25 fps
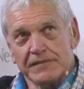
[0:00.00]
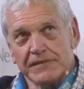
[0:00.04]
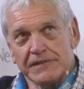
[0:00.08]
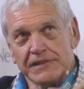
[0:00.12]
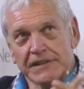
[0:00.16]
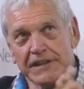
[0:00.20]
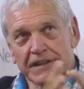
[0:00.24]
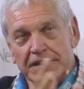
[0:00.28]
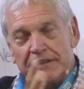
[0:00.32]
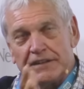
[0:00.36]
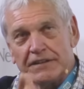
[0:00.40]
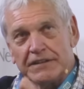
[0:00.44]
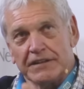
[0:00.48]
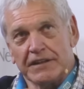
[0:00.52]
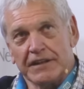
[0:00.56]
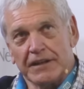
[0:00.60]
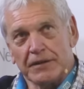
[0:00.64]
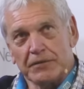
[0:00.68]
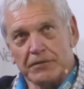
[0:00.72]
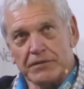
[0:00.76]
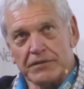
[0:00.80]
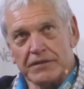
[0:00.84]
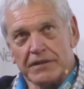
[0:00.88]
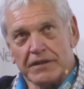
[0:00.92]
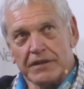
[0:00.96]
then
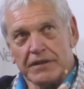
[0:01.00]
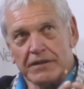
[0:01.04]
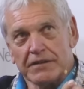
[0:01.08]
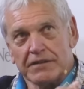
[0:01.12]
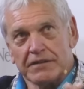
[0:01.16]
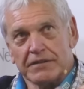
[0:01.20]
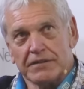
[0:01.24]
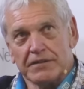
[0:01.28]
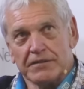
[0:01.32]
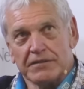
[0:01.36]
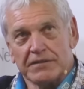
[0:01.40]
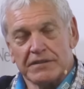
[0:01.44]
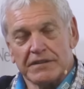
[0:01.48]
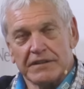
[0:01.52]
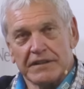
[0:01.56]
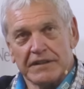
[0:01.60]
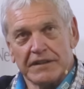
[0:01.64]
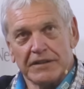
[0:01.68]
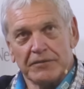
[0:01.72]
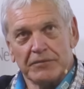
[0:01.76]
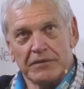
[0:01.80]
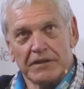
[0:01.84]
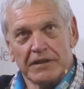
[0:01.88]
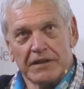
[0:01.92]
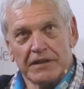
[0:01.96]
I was asked to
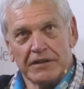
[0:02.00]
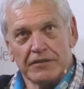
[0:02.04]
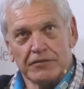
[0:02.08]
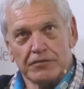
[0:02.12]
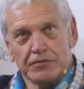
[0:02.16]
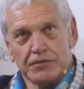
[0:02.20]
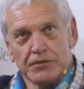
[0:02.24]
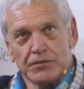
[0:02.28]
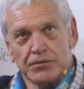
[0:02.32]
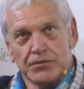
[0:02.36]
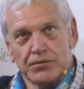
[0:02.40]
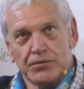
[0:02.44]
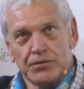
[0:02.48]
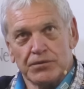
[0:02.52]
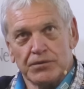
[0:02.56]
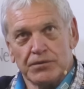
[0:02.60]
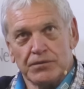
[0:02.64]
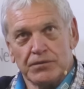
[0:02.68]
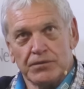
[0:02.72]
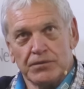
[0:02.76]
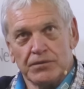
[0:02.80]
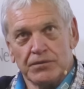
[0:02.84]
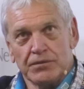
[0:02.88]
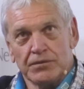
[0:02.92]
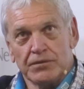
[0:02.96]
stay behind for
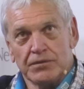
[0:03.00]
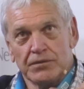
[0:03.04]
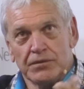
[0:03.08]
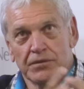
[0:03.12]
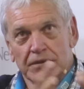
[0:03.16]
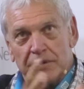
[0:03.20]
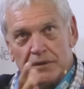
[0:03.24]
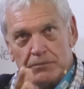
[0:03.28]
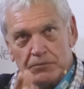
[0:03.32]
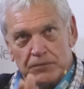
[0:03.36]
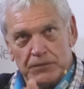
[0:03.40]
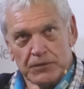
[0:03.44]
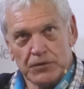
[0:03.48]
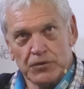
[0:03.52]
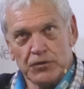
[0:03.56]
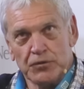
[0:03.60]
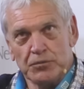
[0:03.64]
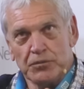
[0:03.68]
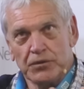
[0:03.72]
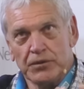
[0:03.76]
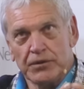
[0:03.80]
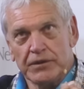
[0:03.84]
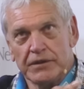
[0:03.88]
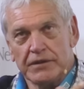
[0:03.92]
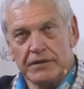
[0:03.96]
two
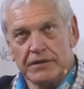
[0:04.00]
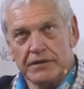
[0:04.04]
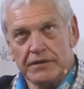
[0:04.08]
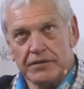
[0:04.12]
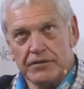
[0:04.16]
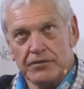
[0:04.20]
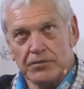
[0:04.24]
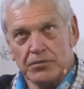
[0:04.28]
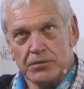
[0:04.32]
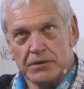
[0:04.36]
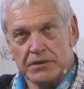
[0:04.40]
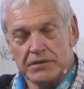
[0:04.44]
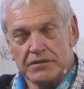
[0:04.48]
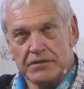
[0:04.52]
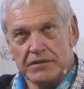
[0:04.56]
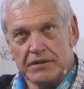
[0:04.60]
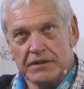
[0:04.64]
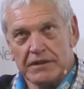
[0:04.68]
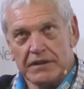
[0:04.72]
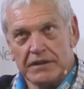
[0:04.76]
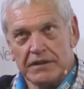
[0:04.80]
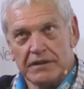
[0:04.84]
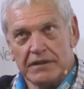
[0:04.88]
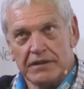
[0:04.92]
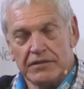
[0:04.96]
two more years, which
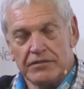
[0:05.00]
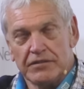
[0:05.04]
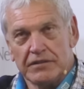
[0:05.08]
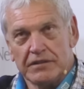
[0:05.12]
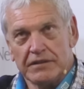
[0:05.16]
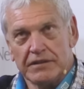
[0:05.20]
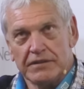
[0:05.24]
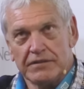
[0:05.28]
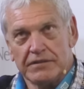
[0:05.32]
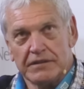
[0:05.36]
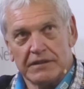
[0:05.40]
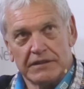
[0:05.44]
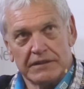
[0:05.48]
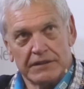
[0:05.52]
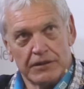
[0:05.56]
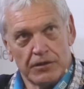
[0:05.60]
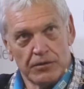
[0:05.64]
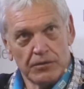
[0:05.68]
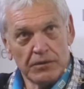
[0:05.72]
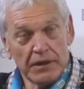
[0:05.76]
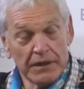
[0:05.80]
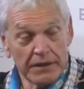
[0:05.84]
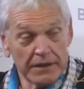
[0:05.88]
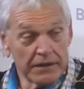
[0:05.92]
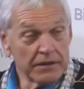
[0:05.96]
I initially said
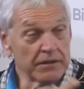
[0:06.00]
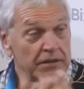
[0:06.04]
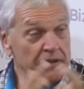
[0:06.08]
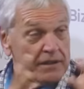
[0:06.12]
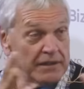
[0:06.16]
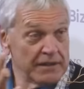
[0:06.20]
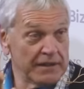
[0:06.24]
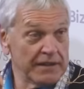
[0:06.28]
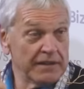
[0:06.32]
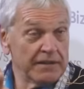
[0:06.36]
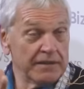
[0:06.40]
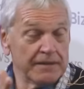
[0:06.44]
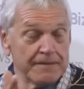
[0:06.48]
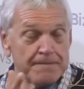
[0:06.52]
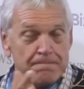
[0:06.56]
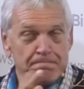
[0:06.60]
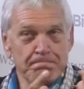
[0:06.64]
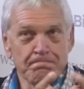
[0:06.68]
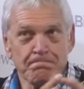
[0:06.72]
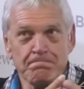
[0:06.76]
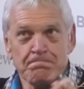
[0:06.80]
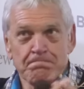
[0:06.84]
no. I agreed then,